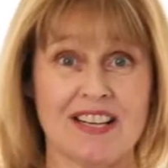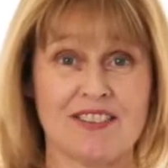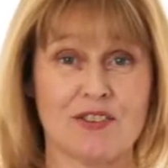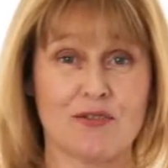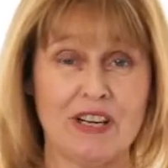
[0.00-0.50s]

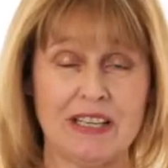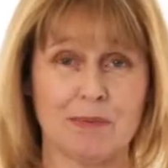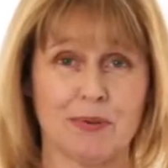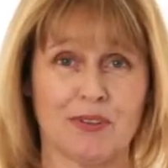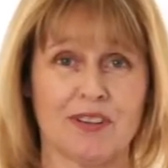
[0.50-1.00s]
Test screening
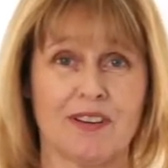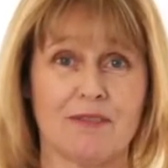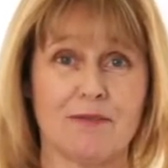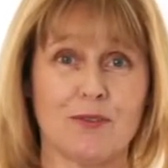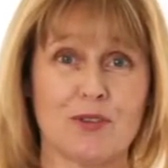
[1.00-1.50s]
book
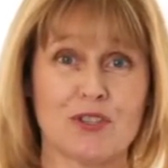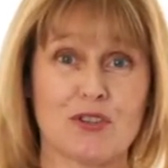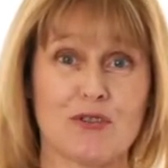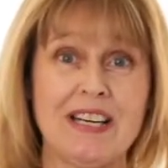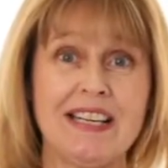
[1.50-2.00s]
for
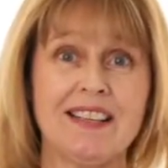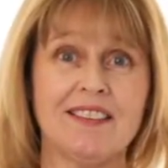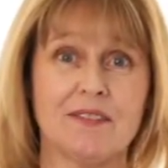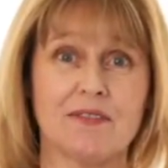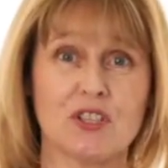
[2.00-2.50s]

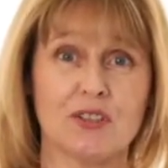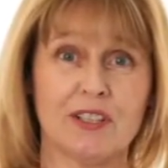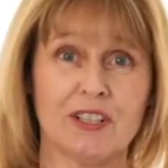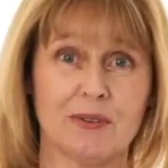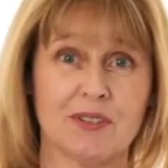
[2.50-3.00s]
screening the visual
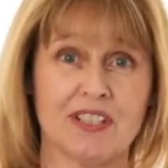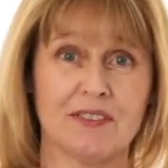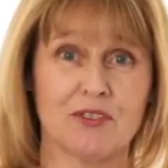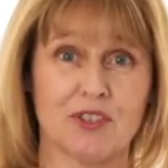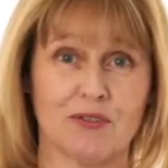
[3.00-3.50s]
acuity
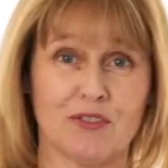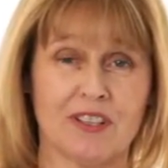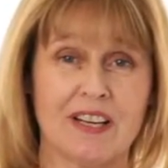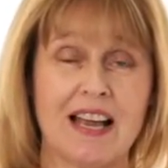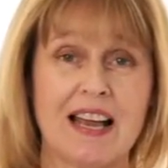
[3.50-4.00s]
of
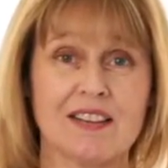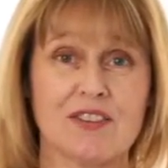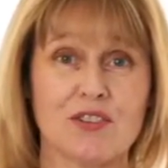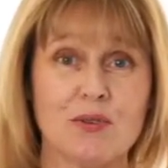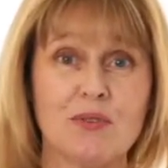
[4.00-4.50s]
children as
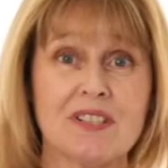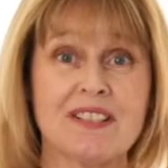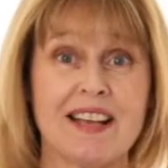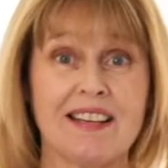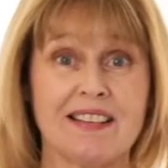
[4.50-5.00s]
soon as
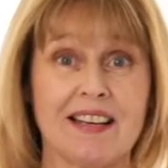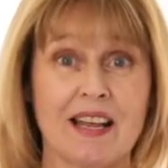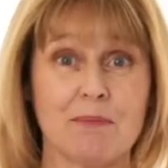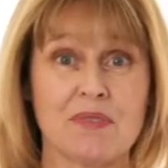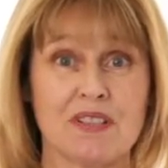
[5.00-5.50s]
they can
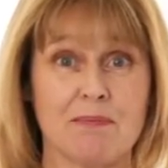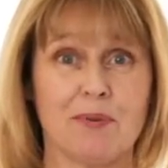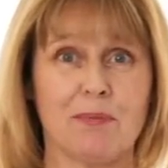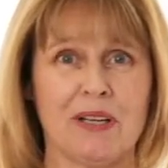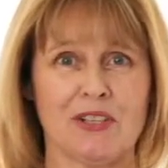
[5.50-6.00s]
name
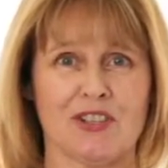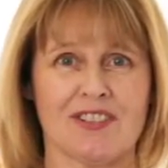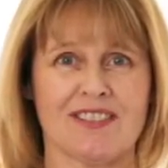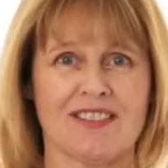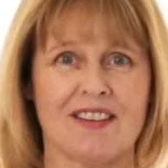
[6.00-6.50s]
simple
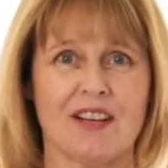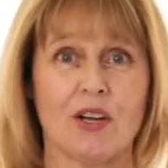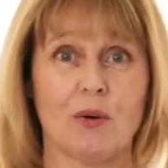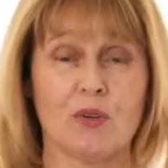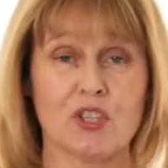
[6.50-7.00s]
pictures,
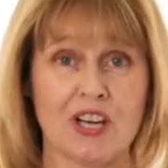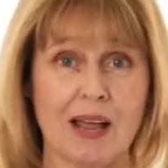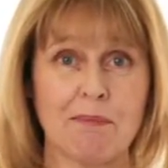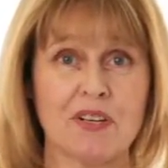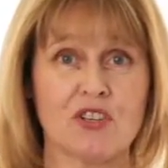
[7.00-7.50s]
which
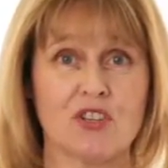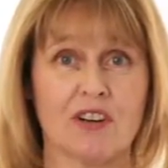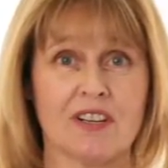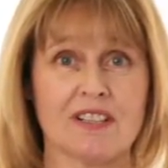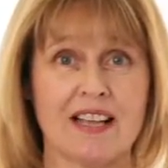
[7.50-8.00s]
can be as
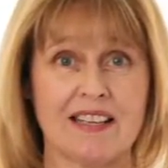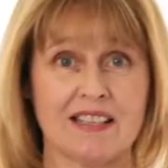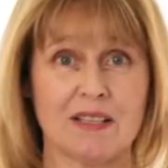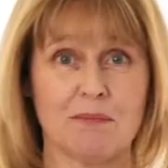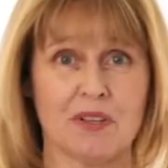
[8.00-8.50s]
young as
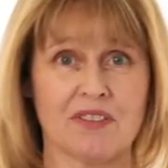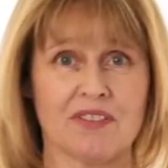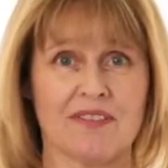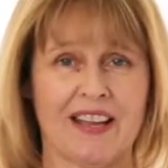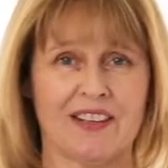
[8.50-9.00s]
18
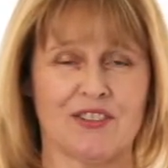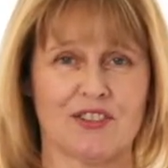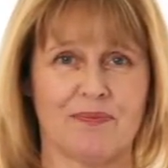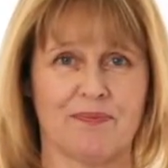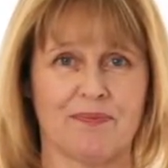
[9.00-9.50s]
months of age.